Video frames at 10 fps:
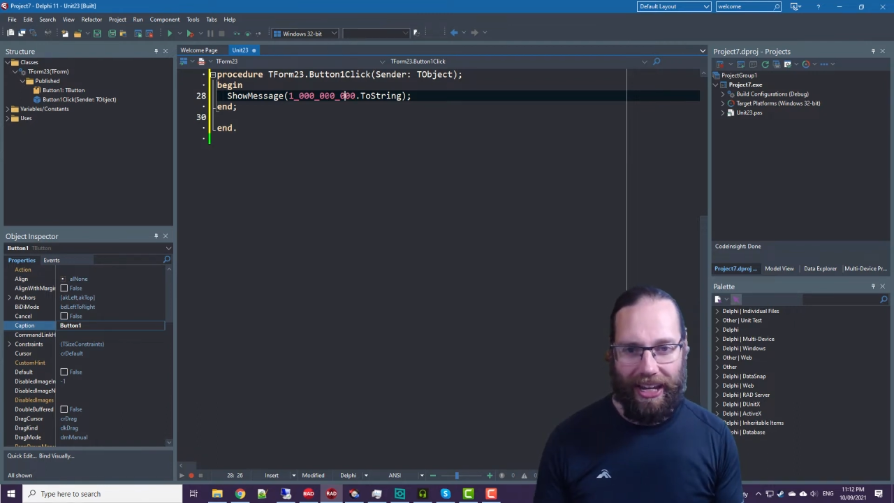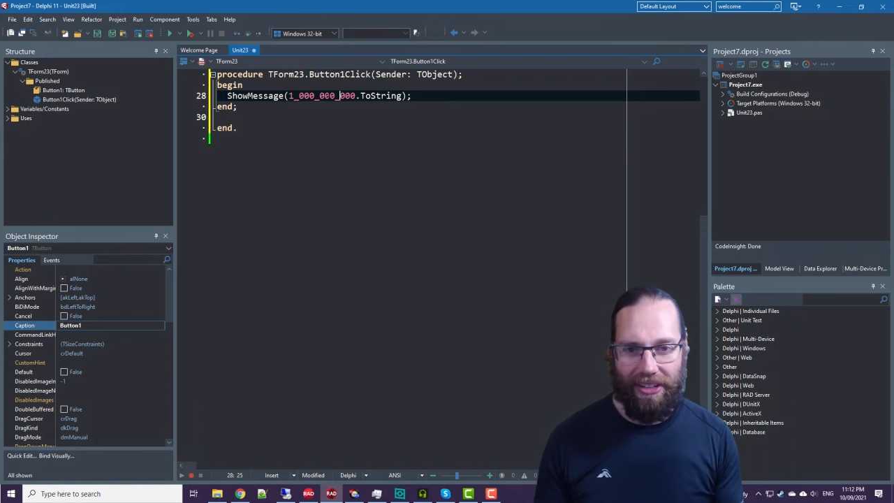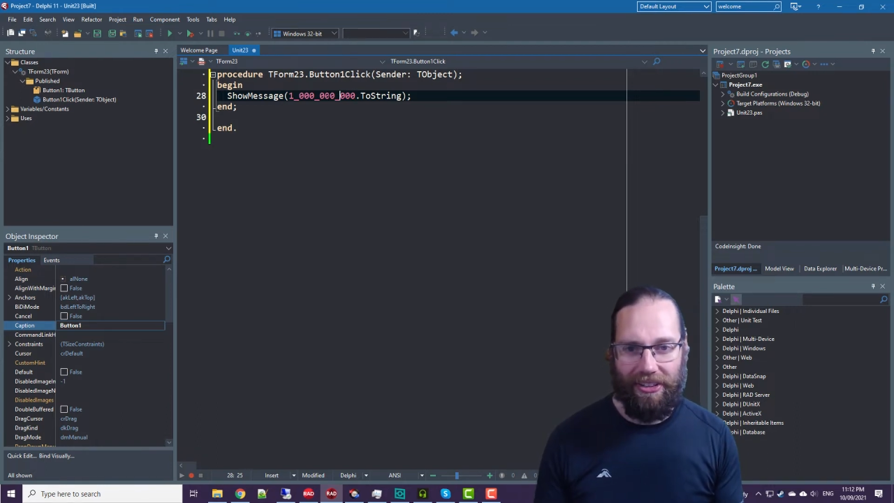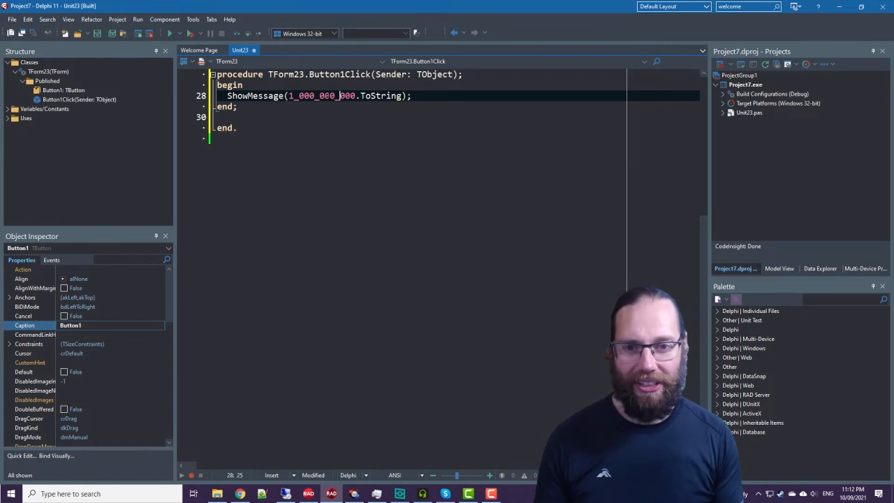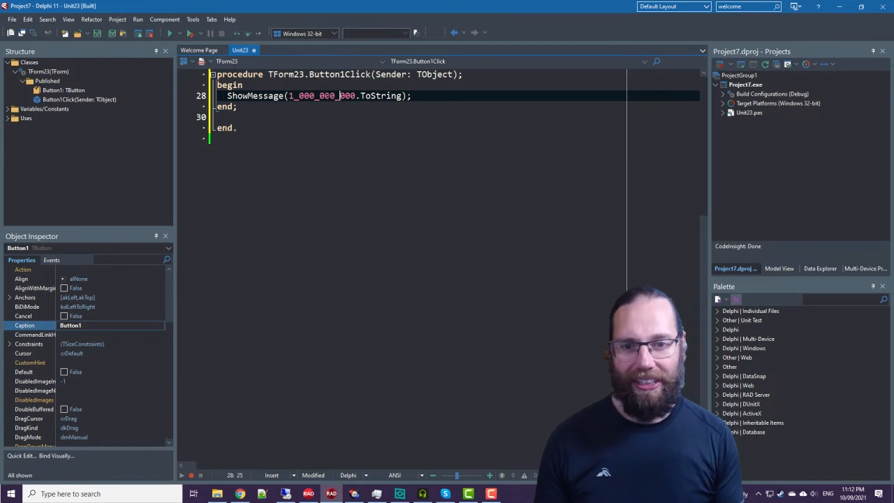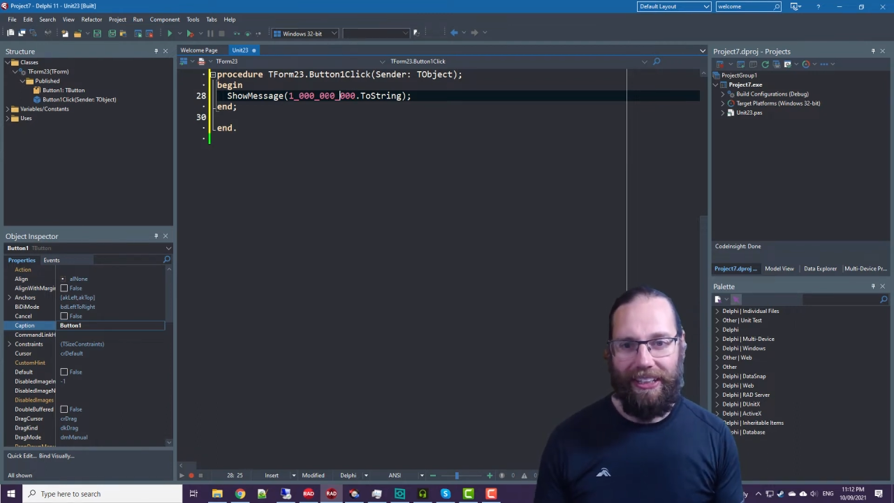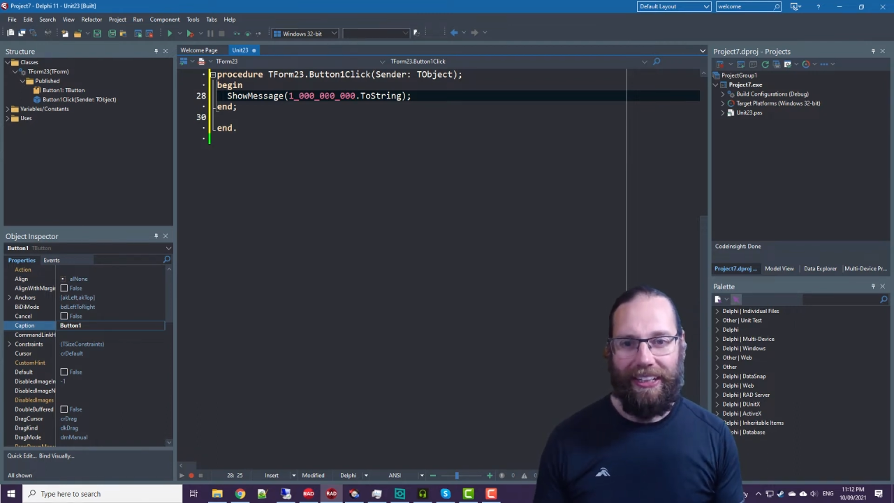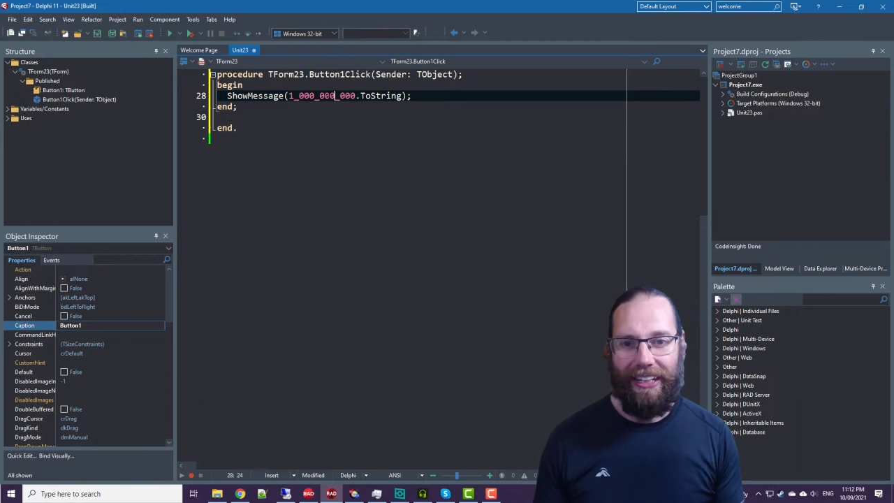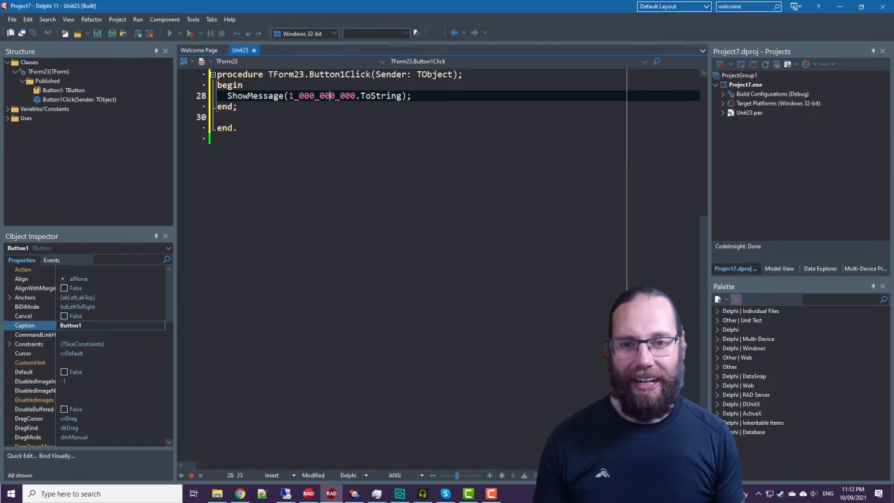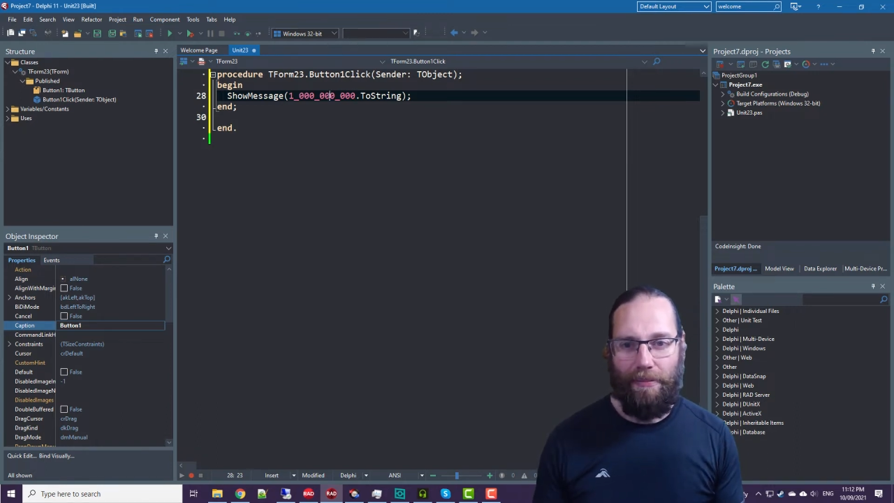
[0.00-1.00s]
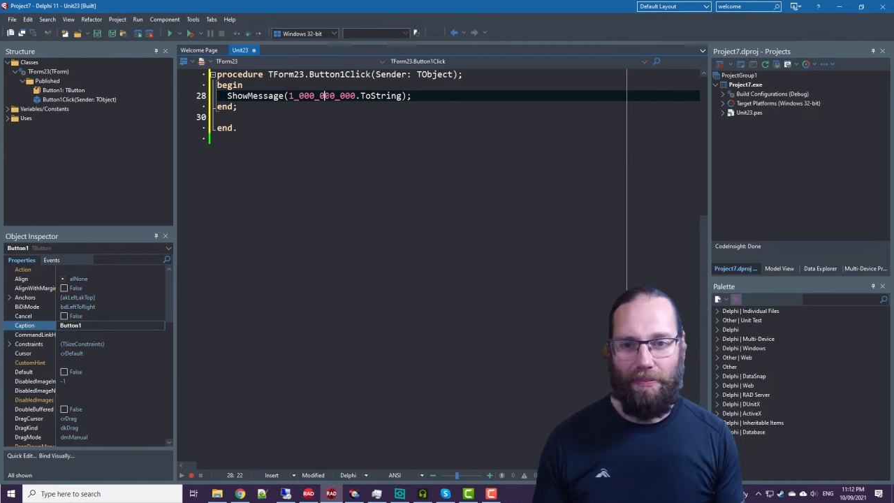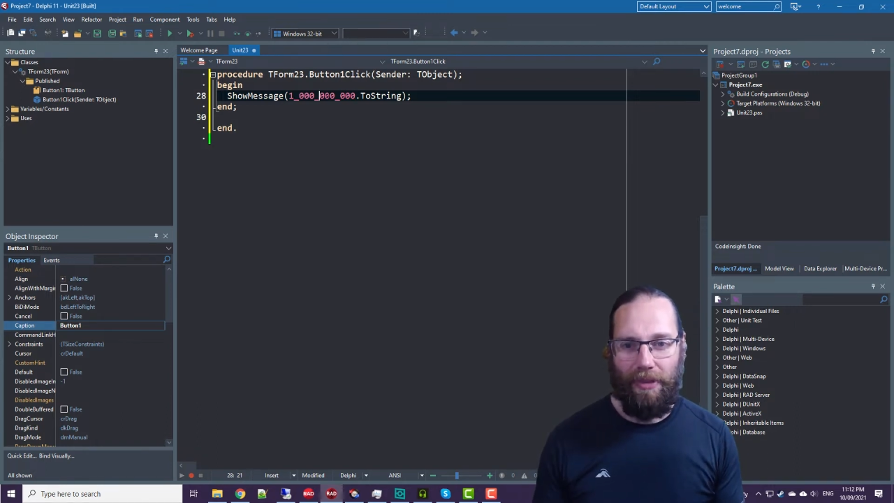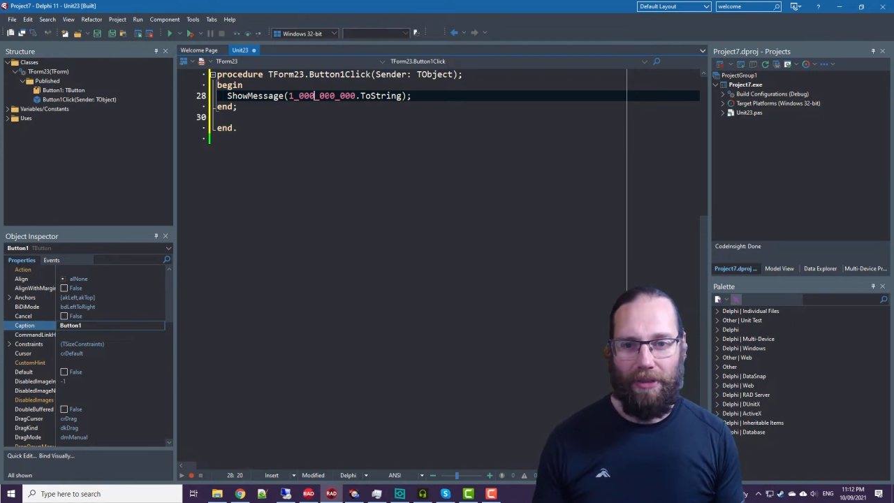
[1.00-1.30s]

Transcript: And um,